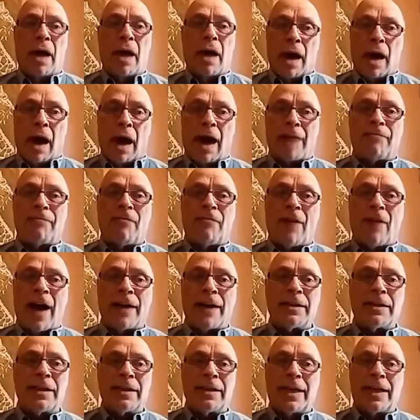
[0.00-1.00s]
I find
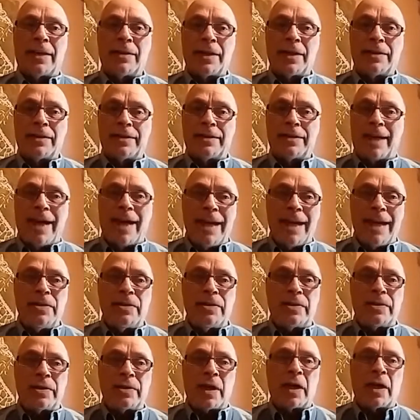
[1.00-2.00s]
it in the
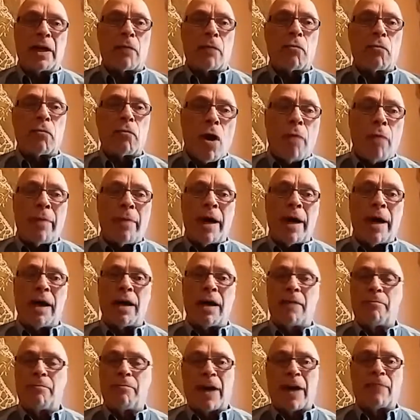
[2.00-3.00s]
taste and aroma of
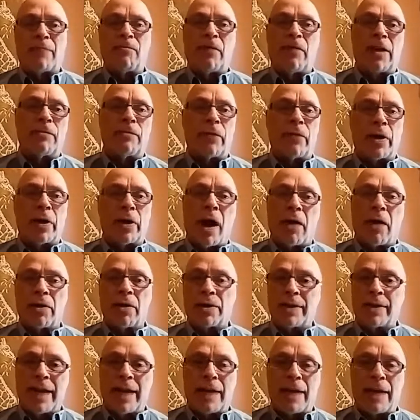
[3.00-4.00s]
my favorite
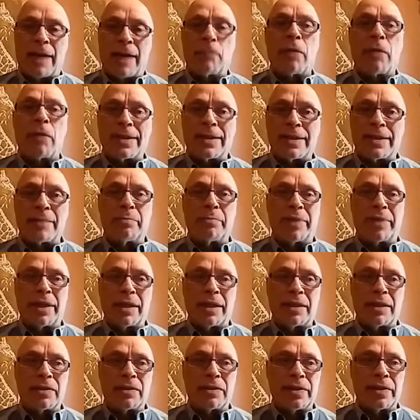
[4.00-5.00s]
holiday
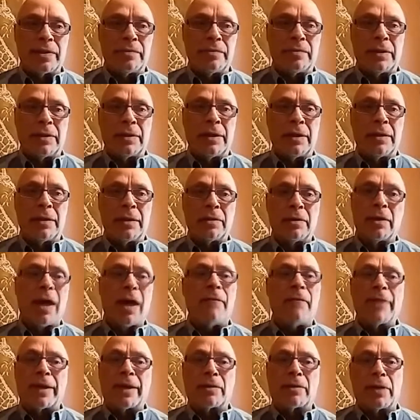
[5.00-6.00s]
recipes,
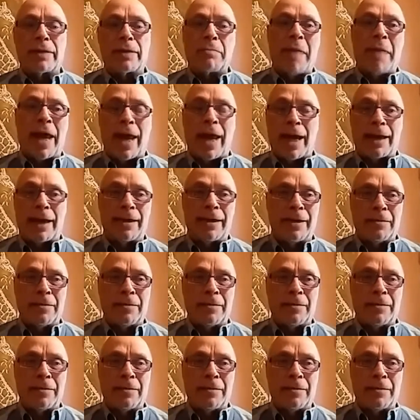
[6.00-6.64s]
lovingly made.